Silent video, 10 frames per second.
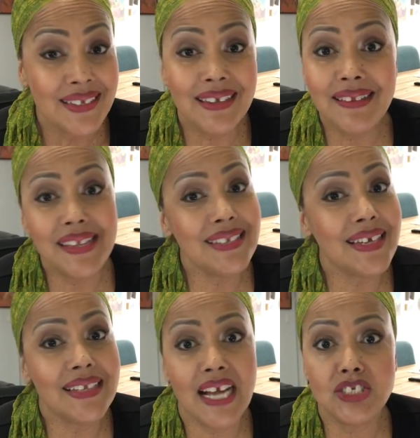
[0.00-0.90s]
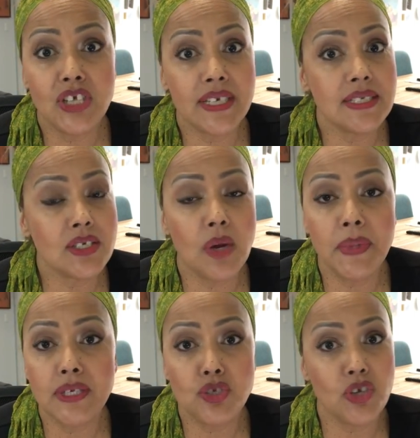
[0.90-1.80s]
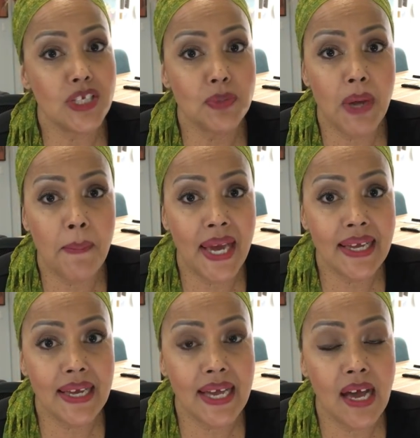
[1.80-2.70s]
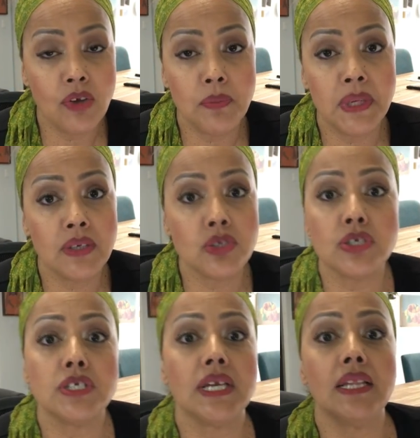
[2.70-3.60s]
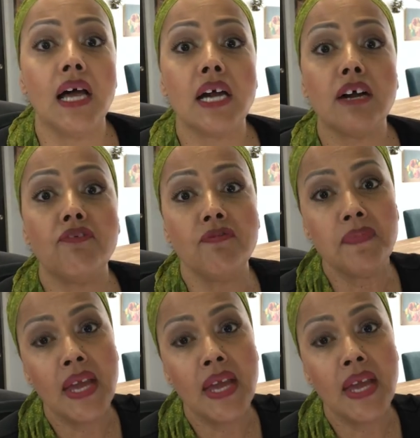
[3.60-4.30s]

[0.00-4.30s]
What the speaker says: don't think that that check is coming straight to my bank account, because there's a lot of